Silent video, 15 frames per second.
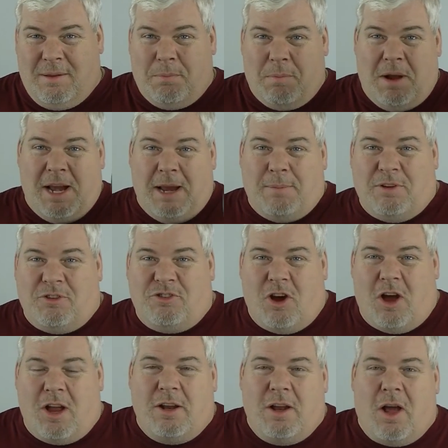My name is
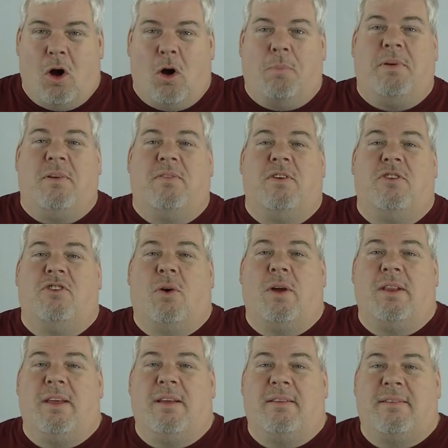John. I hope you've
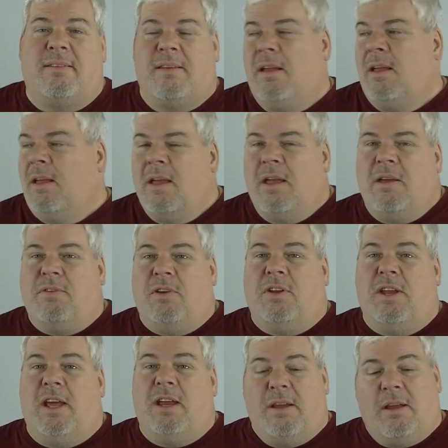enjoyed this. If you
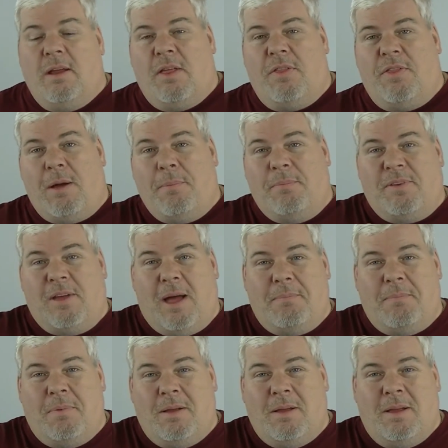did, thumbs
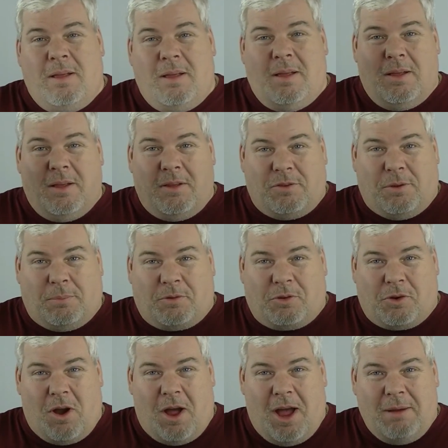up,
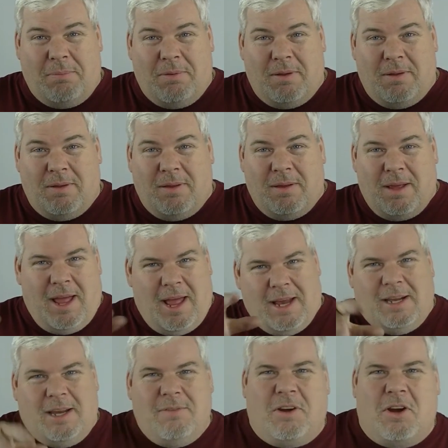subscribe, and
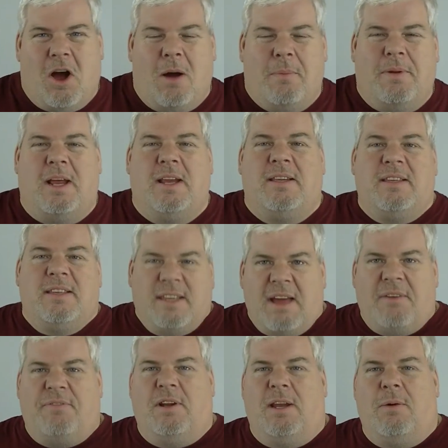leave a comment. I
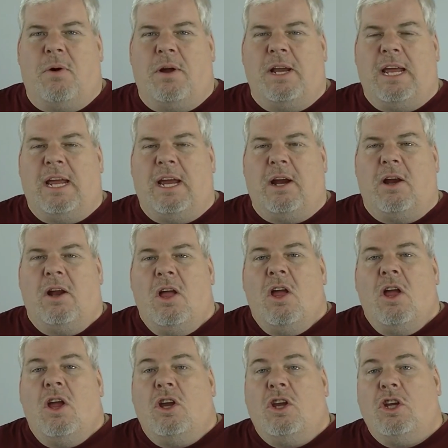definitely want to hear
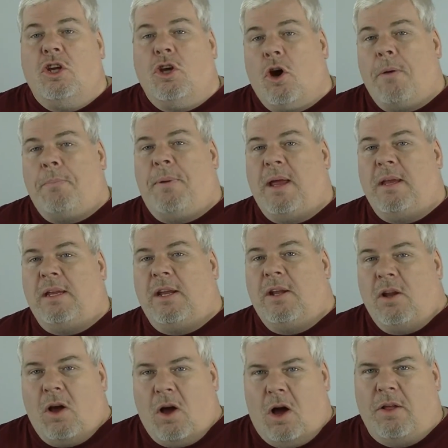your opinion
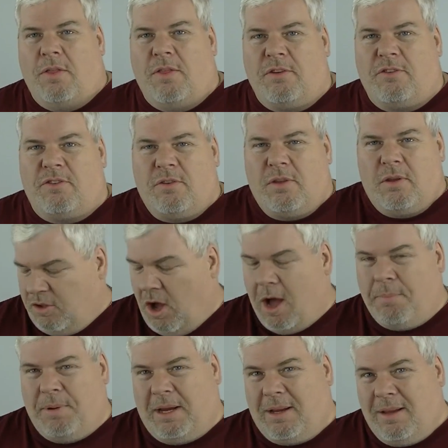on this
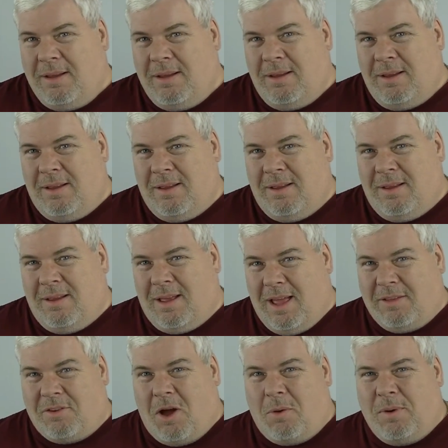topic.
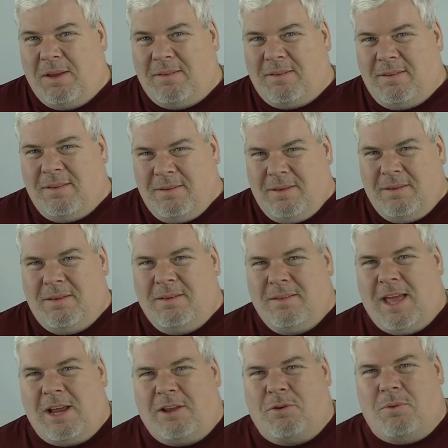As always,
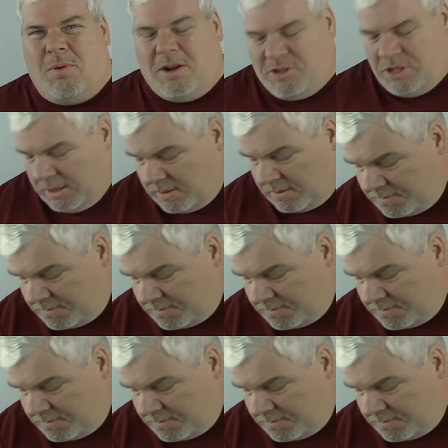thanks for watching.